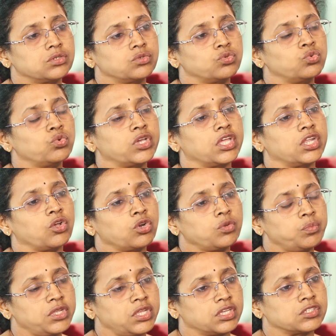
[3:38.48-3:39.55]
who cannot be
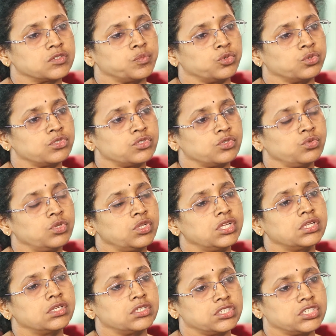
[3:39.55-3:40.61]
exposed to
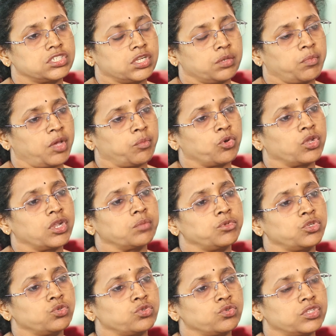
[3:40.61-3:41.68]
digital mammogram
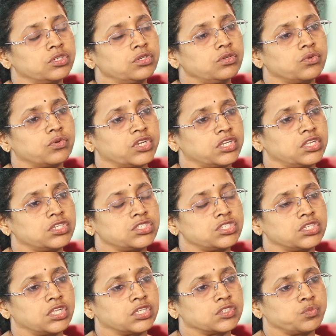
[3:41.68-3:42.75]
due to the radiation
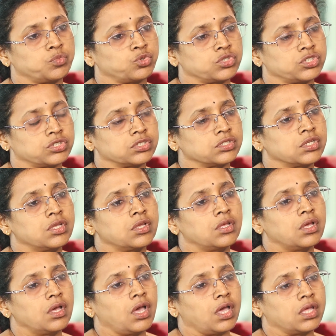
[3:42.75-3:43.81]
exposure,
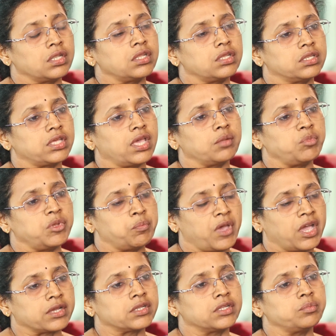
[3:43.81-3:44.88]
and it can be
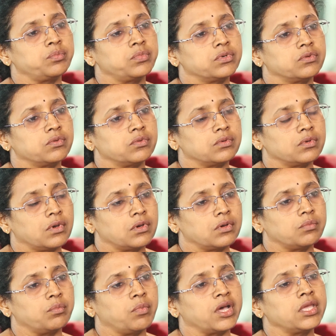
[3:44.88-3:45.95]
backed up
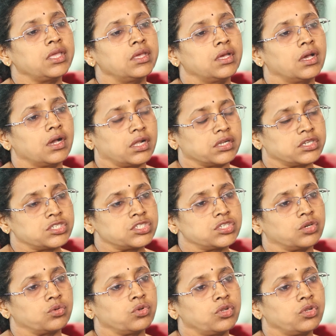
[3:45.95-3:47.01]
by ultrasound